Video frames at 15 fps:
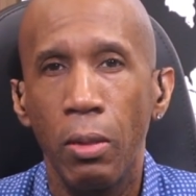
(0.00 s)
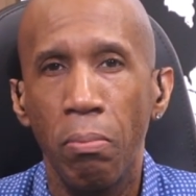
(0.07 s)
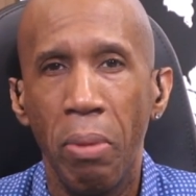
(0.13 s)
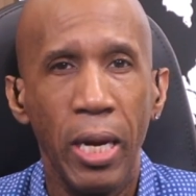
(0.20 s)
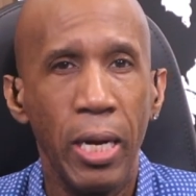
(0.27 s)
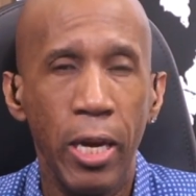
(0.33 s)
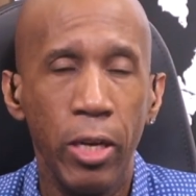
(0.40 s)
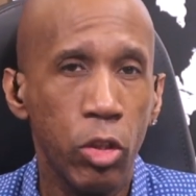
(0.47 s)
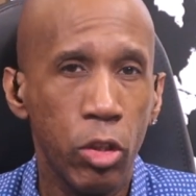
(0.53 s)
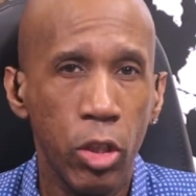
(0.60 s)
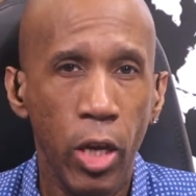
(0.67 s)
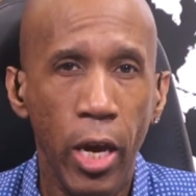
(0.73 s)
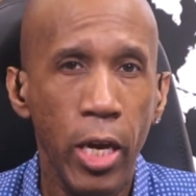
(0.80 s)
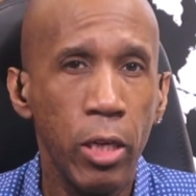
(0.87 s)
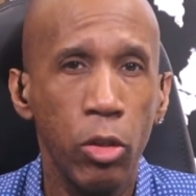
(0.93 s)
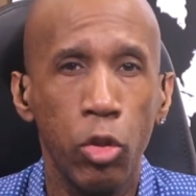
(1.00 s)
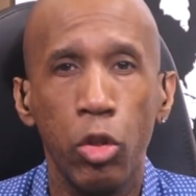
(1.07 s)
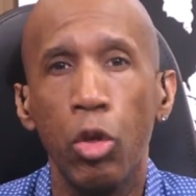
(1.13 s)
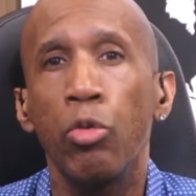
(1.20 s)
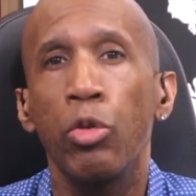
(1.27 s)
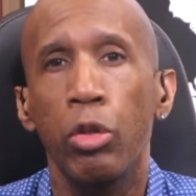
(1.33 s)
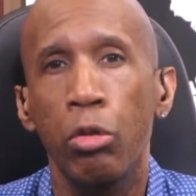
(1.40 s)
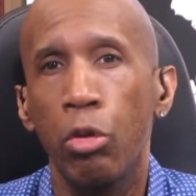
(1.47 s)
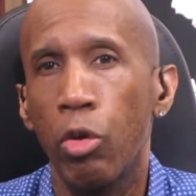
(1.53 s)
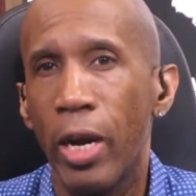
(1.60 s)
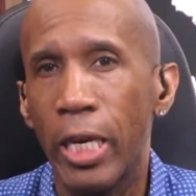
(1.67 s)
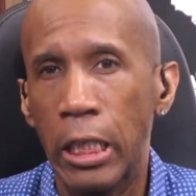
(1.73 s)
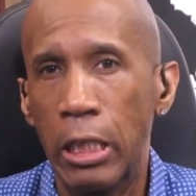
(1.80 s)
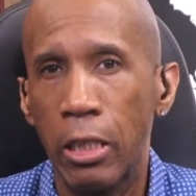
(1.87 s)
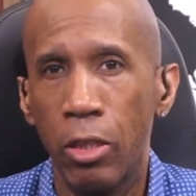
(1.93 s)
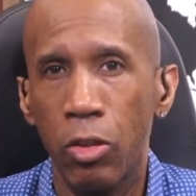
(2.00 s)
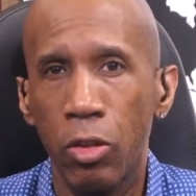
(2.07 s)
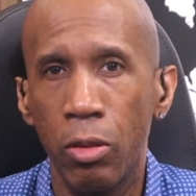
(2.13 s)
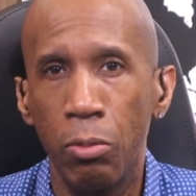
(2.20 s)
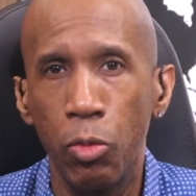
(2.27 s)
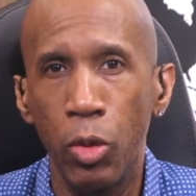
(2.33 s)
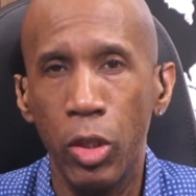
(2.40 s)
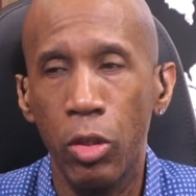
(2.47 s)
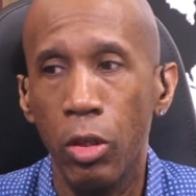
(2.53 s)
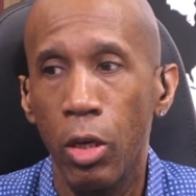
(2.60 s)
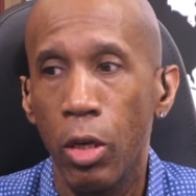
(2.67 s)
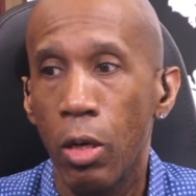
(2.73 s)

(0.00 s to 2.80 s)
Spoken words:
mainland China social credit system, which